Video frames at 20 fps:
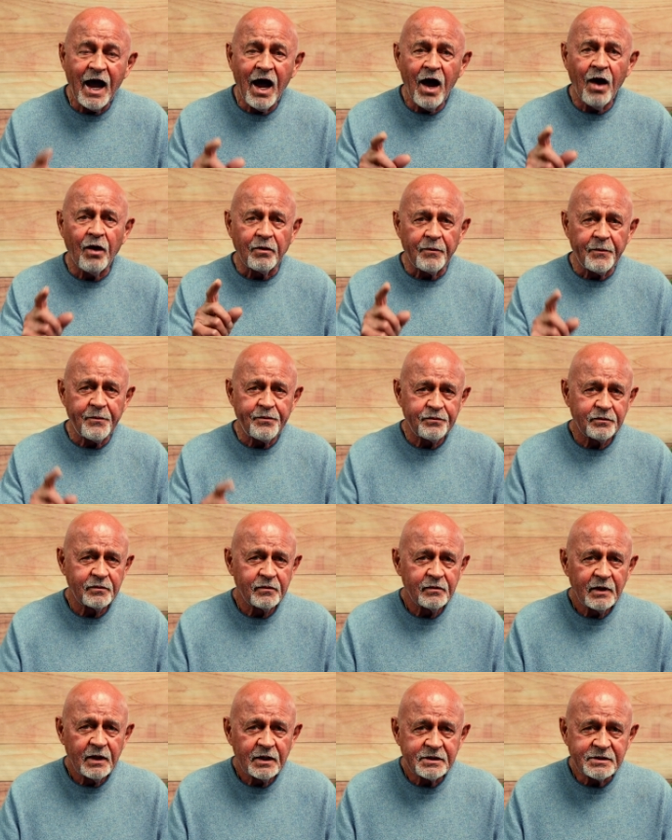Now,
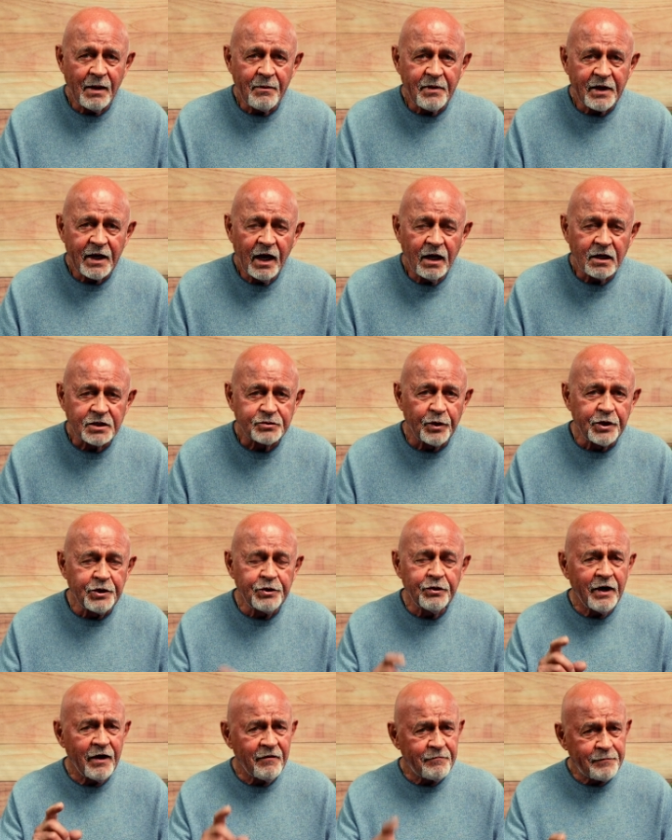something else. When
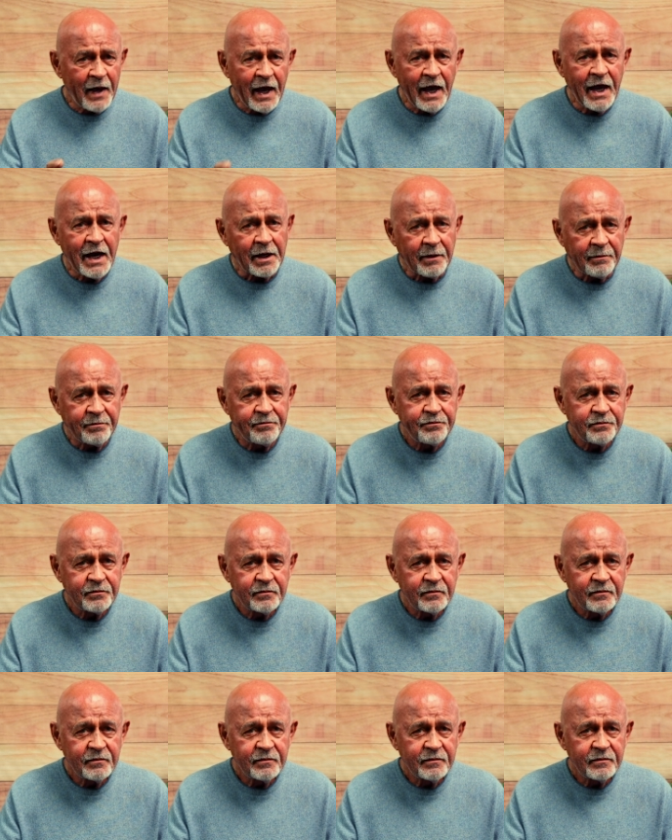you have pain,
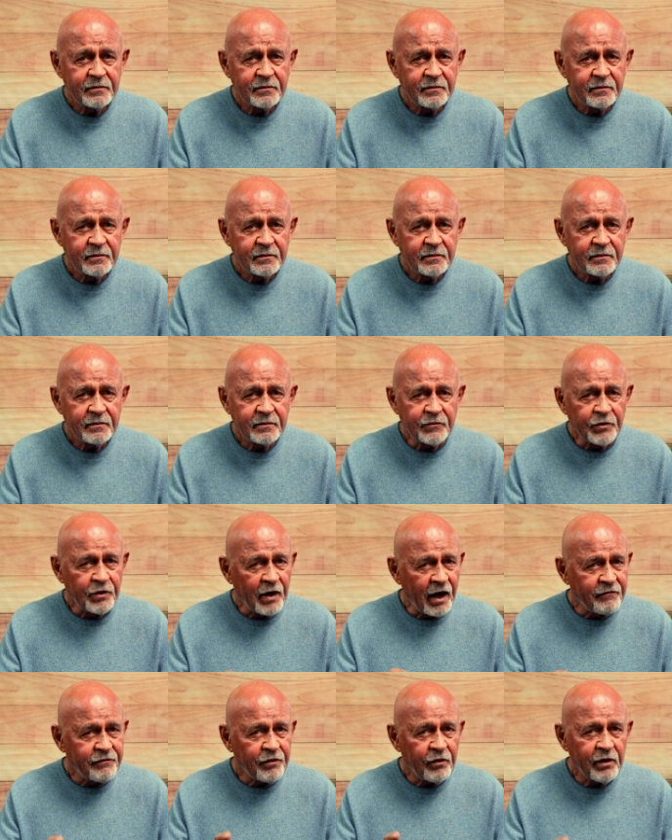you're
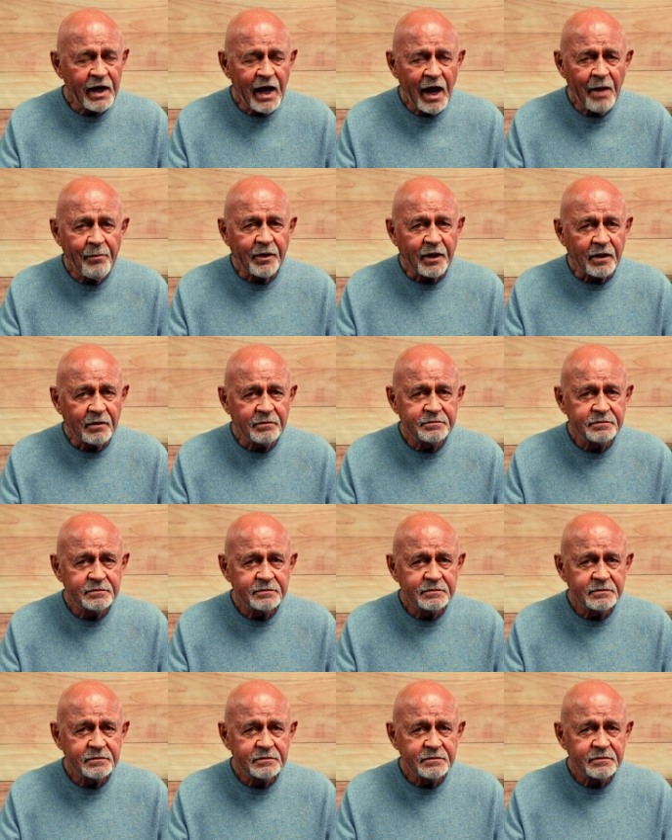not very happy.
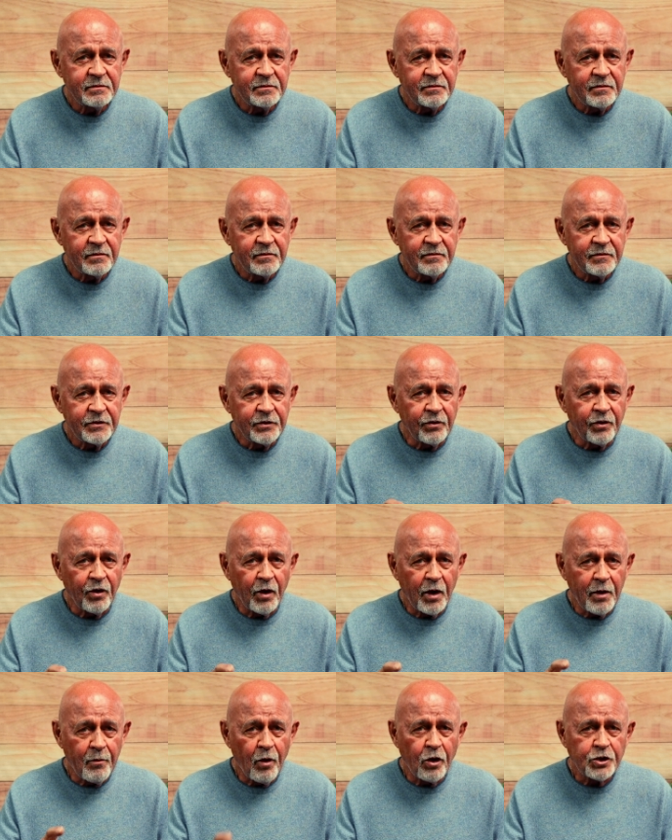
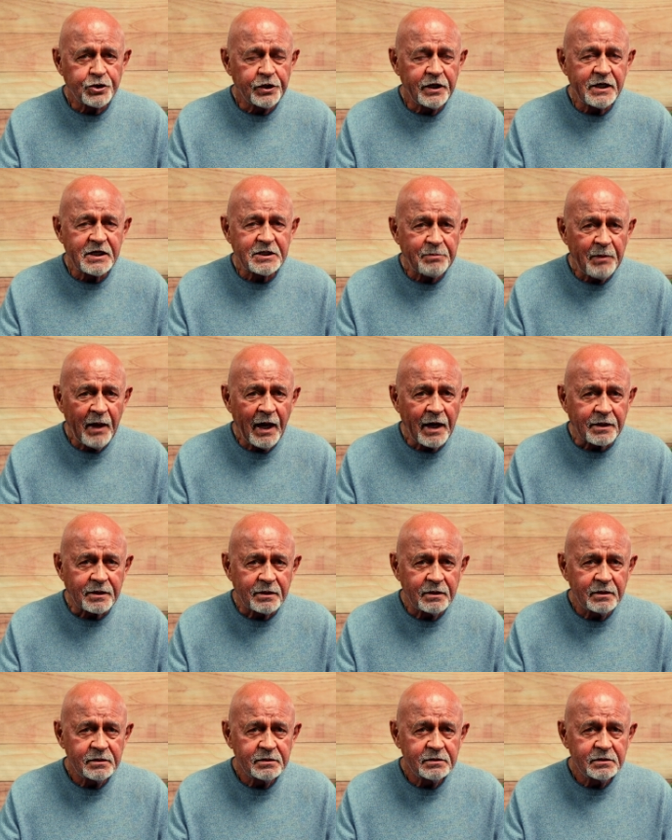You're emotionally
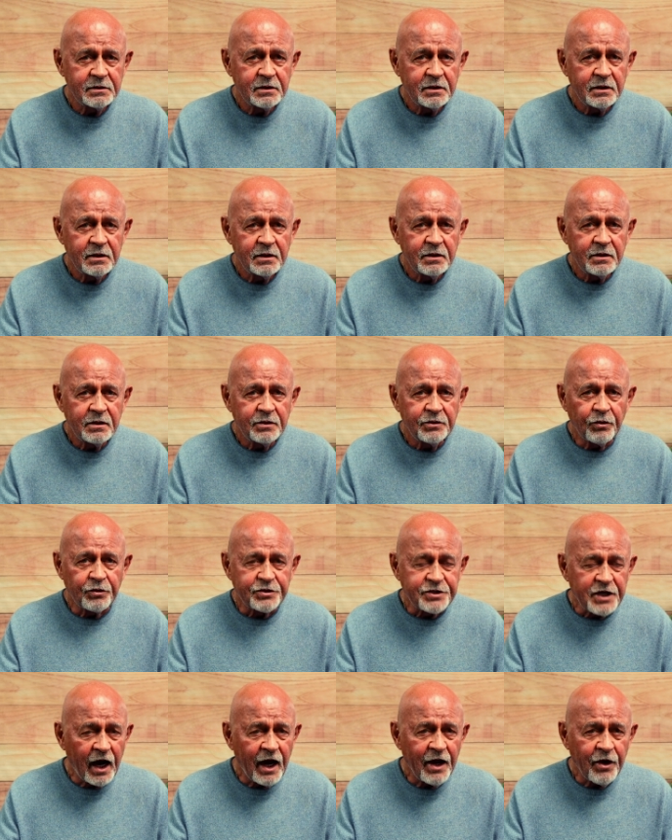spent.
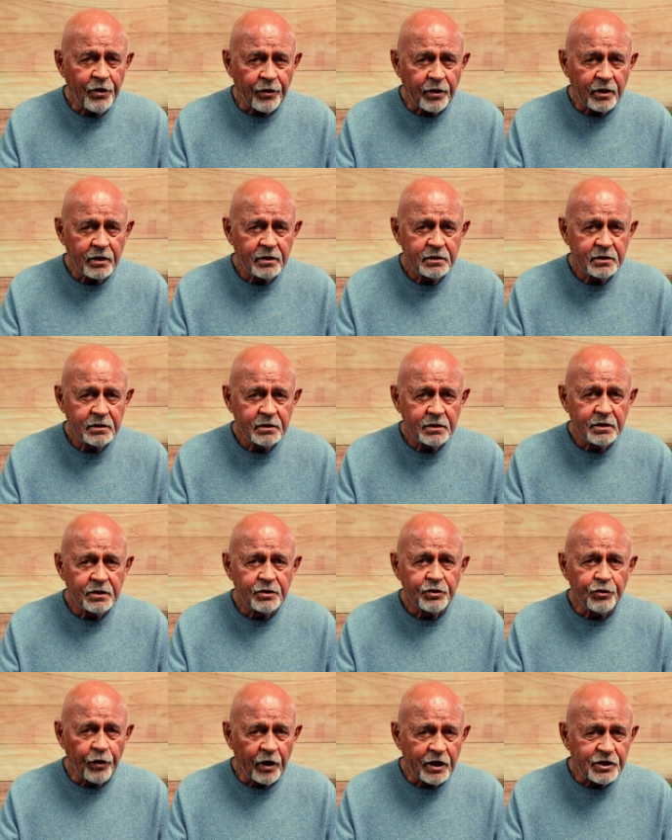You're tired.
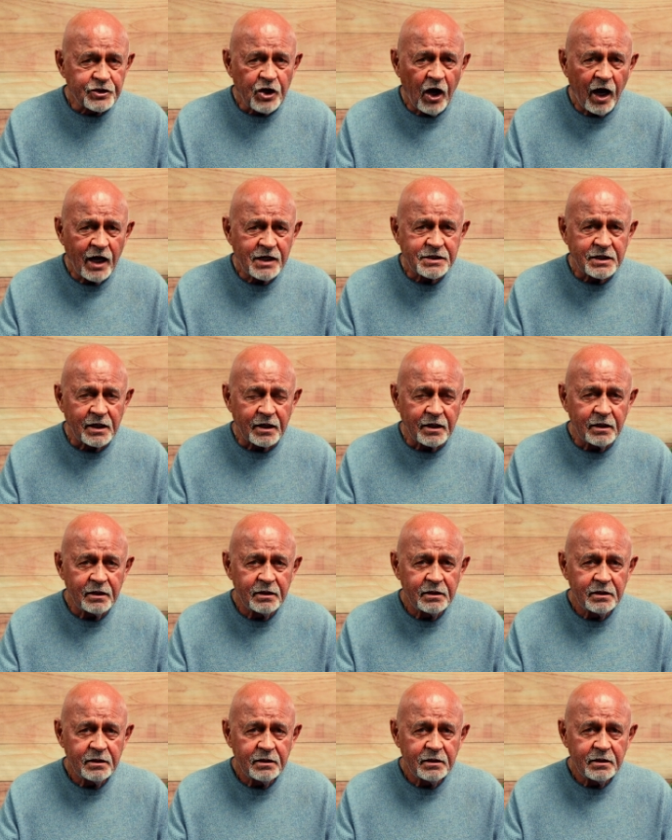You're exhausted.
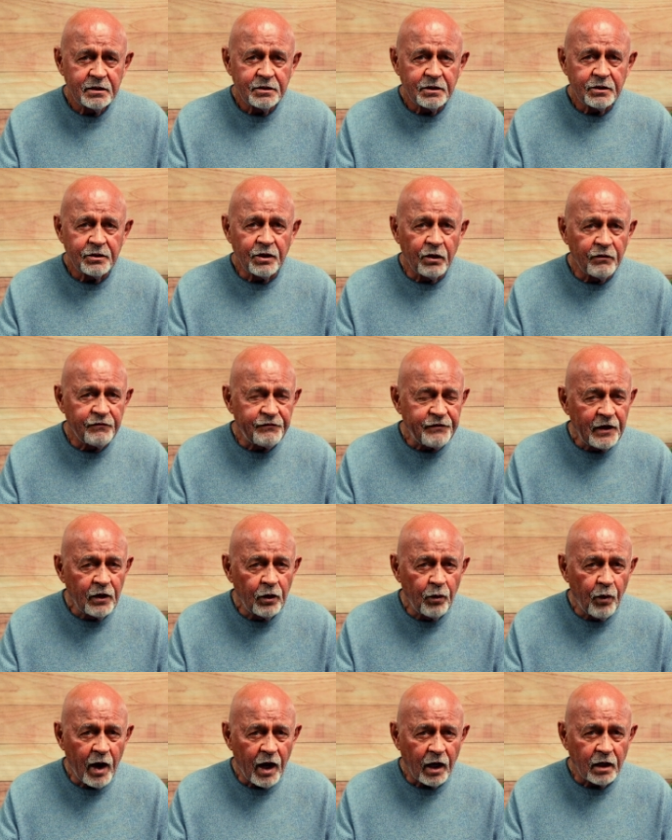You don't
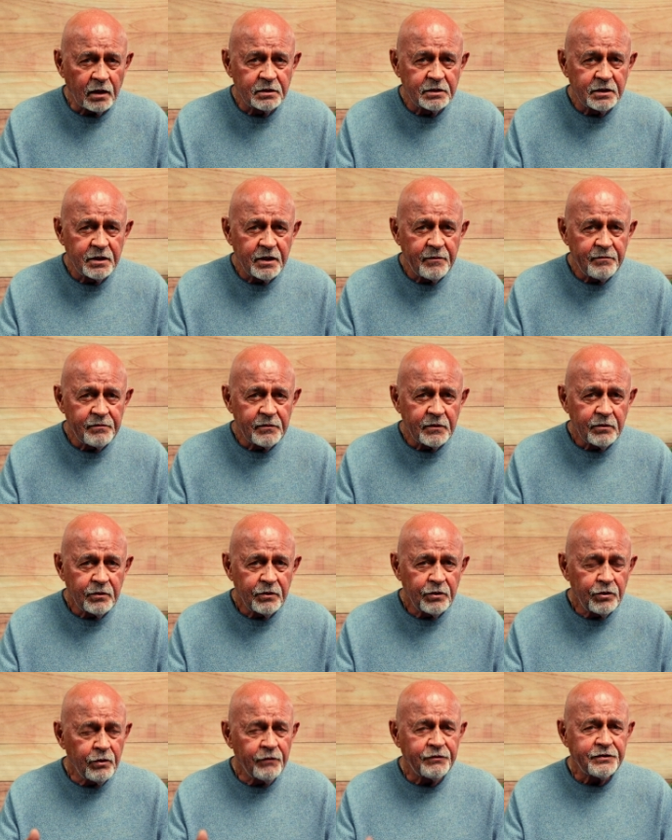feel well.
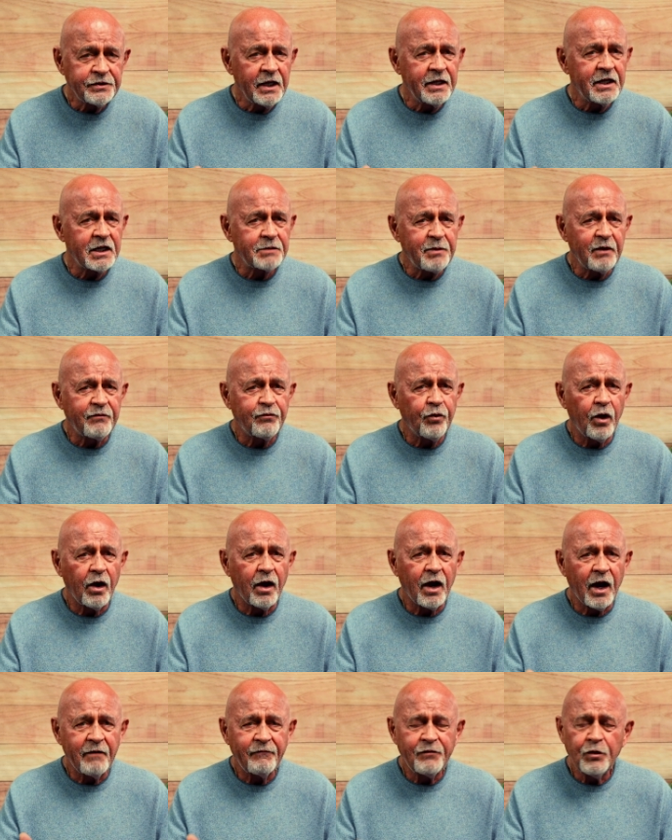You've seen this
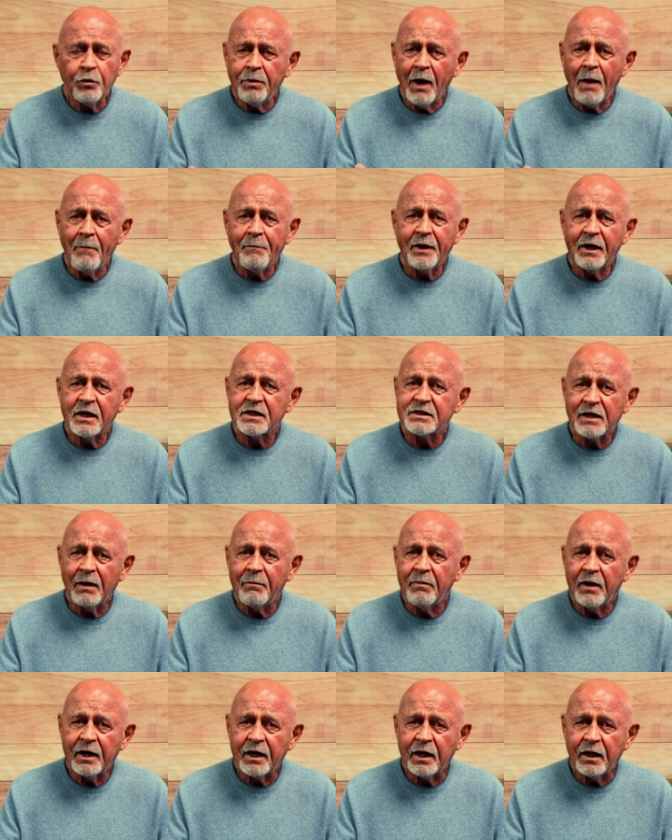before. If you bump into
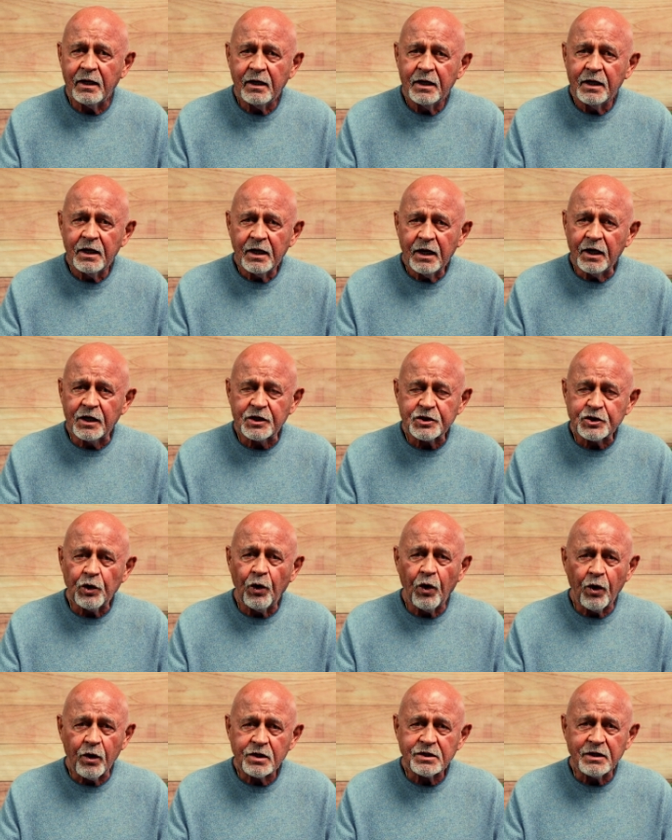somebody in a
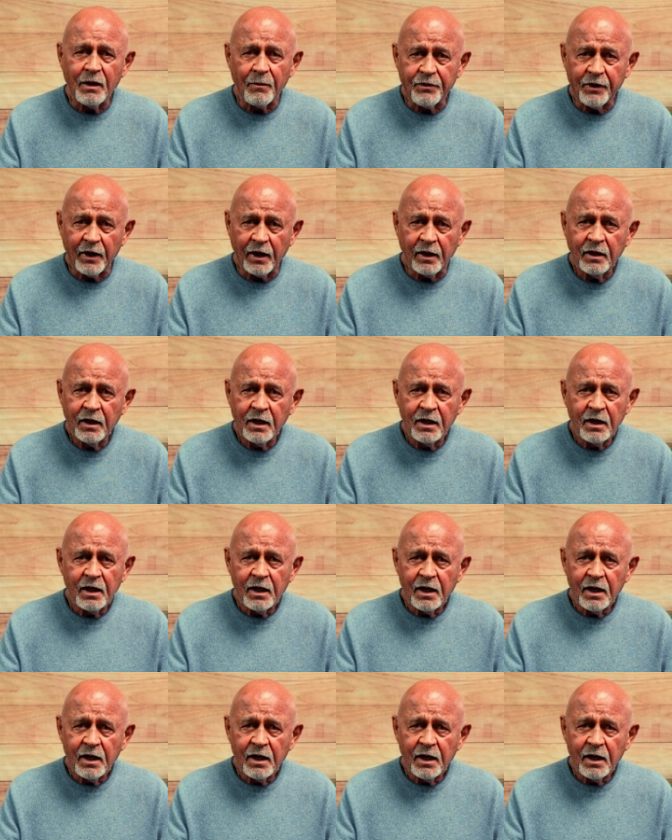store or something,